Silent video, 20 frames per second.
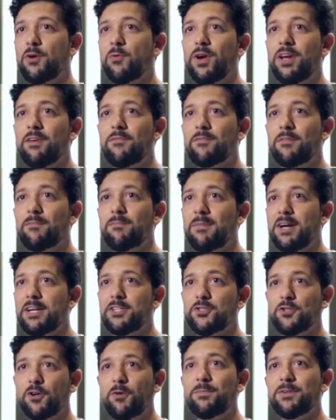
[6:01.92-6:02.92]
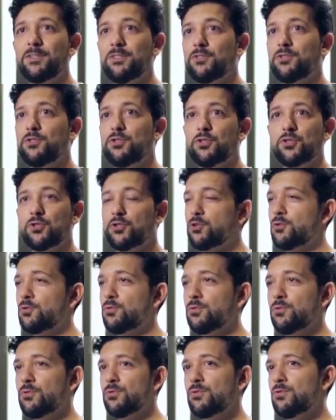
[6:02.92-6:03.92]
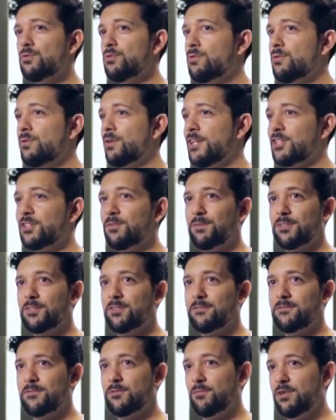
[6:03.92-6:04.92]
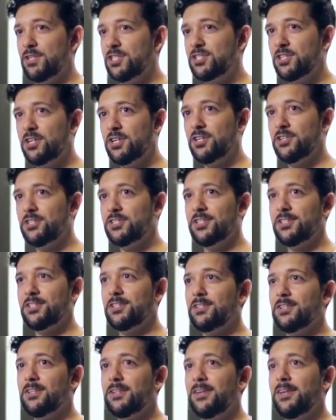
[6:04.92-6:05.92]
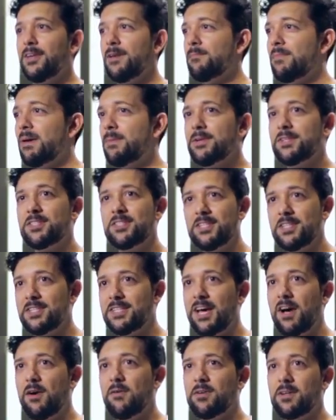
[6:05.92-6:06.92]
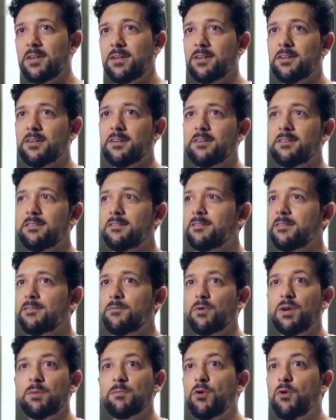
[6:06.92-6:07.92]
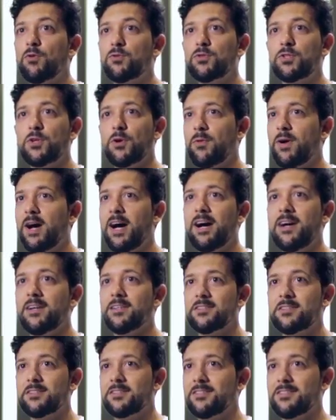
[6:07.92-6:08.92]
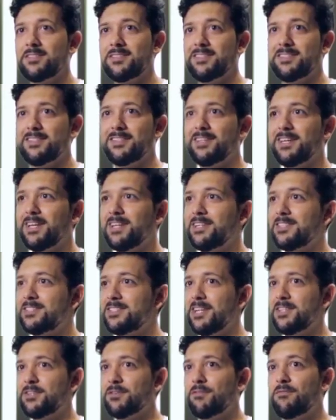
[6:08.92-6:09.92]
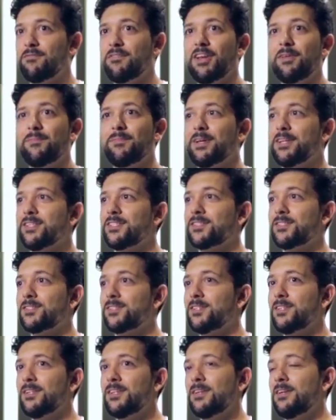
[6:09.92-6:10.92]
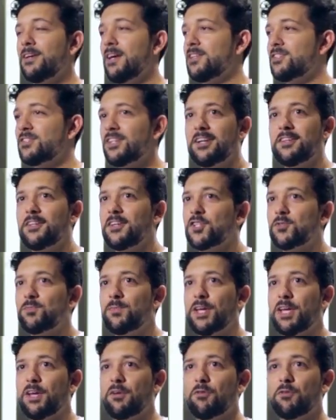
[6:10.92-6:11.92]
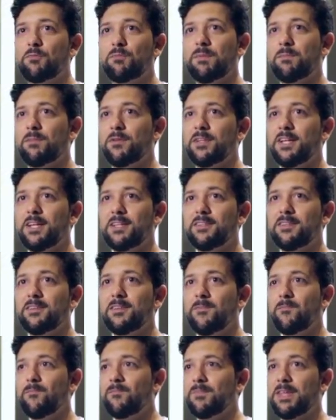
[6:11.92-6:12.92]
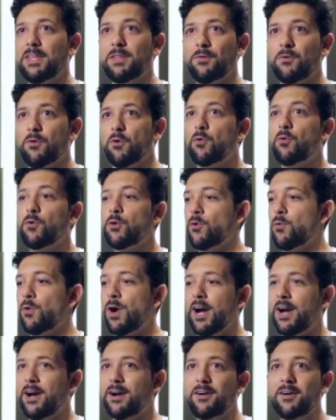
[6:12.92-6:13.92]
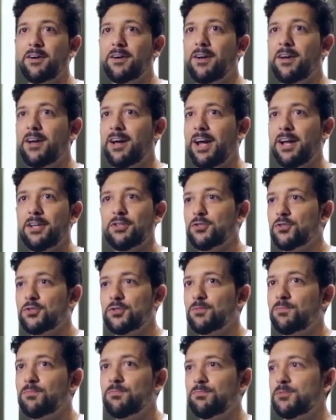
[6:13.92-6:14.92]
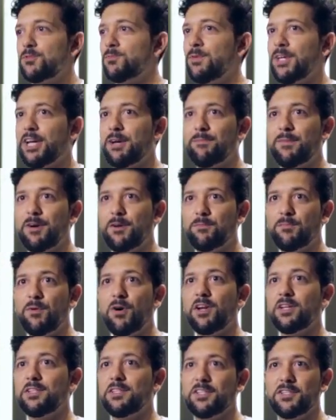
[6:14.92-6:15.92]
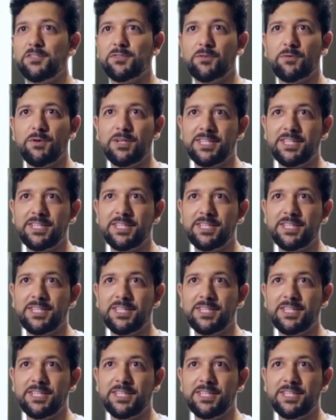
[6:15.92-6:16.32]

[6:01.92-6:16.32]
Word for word: get away from my job and just do a little bit of research and maybe sit down in a remote terrace in, in the center of Philippines and starting speaking with people that they don't know who you are, and just speak about politics or